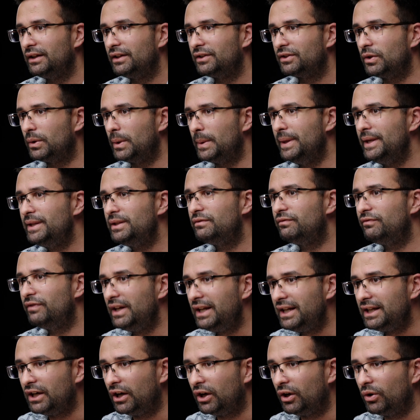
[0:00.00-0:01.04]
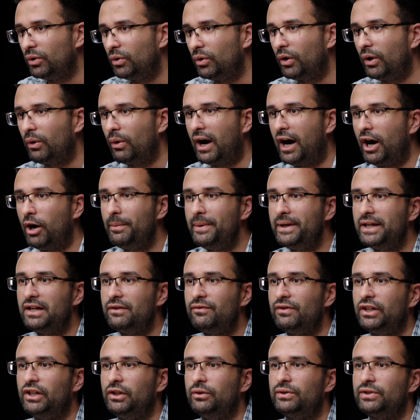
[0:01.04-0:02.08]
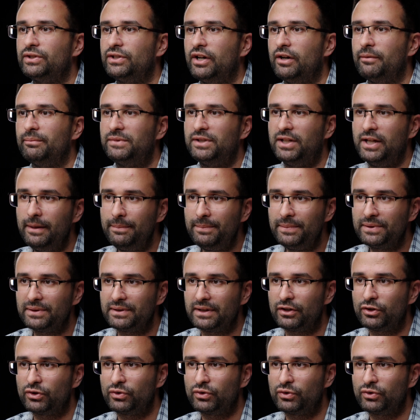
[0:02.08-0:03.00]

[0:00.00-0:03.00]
So in this video, I'll be giving you some tips,